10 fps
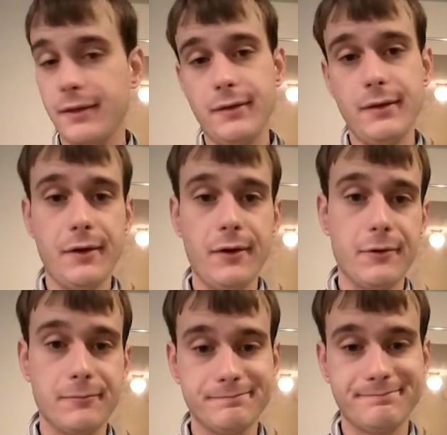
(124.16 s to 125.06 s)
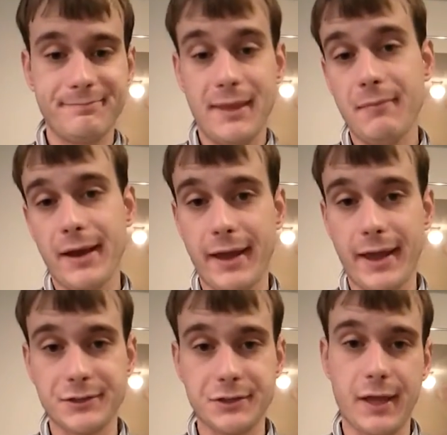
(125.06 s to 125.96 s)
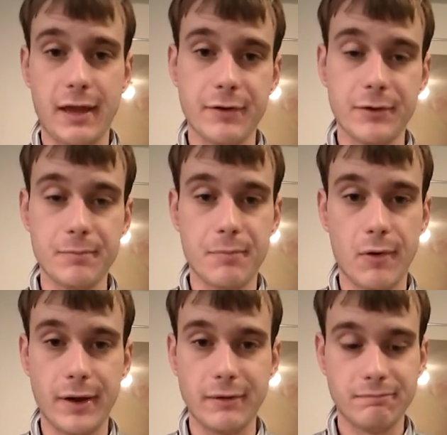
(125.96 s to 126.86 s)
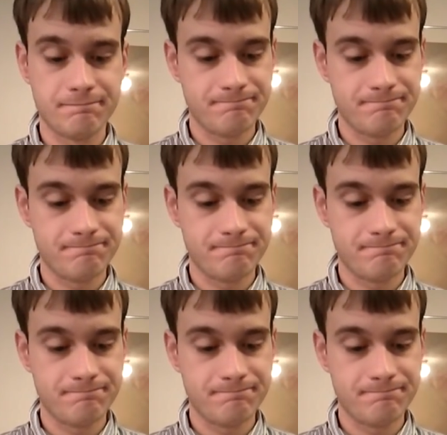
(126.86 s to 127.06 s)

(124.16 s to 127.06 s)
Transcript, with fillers: You know, he might actually have a good point.